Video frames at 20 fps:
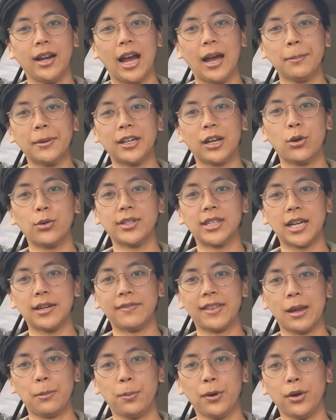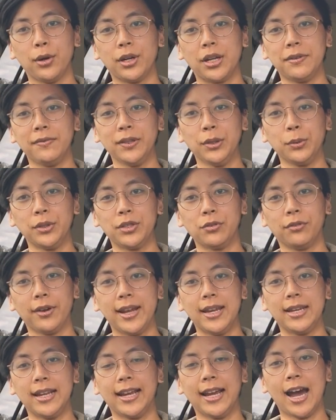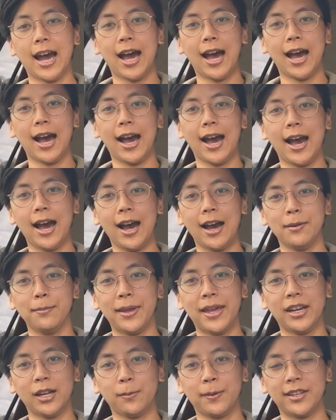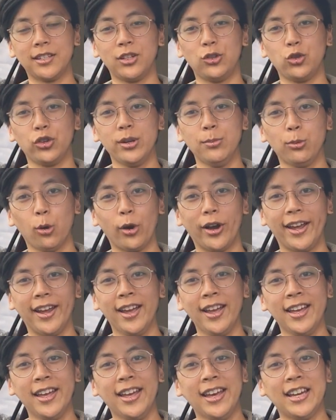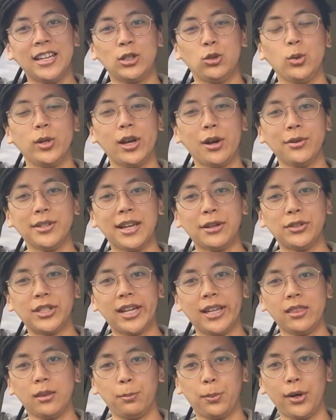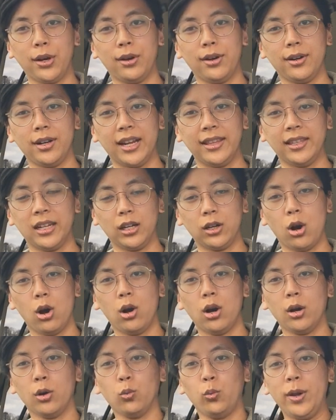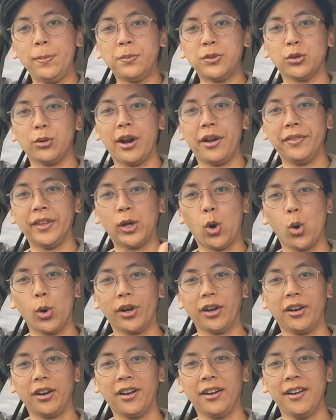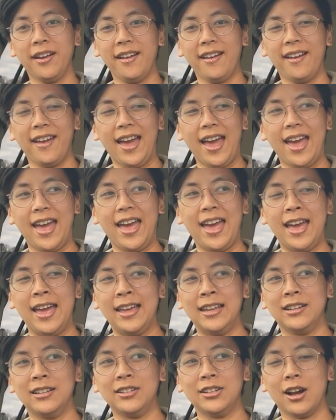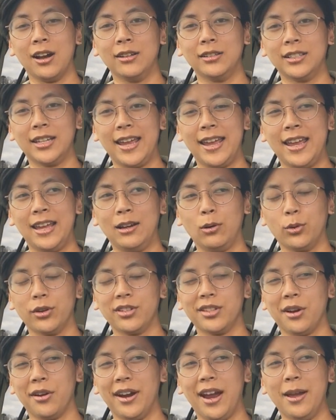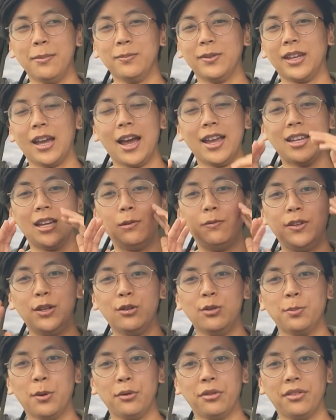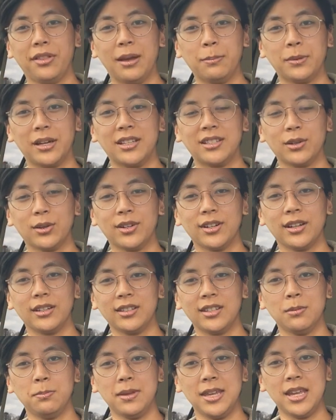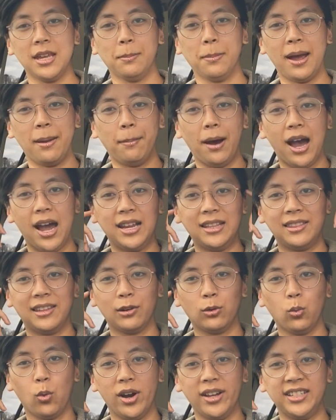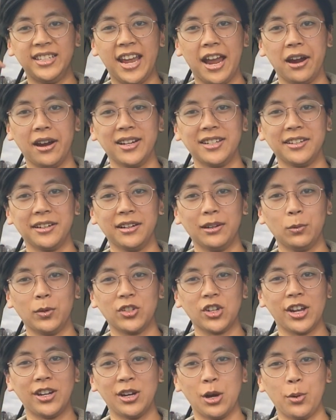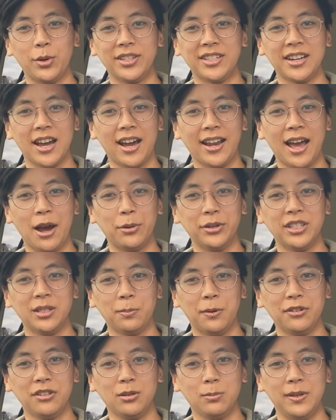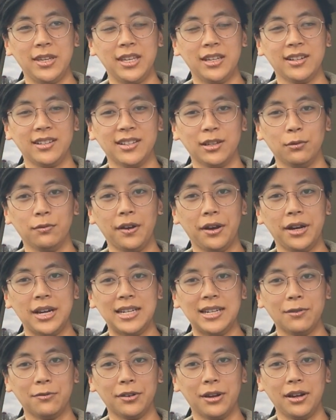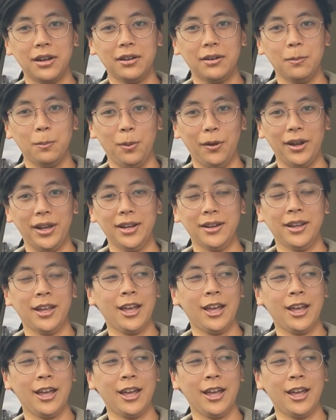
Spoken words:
I'm gonna go save that bird even though it's raining, ha ha ha, manic pixie dream boy. So he goes out to get the bird and then a car whips around the corner and Dante, or sorry, I confuse both of them because they're, to me in my mind, they're one character, which I know is not how it's supposed to be because they're very different. But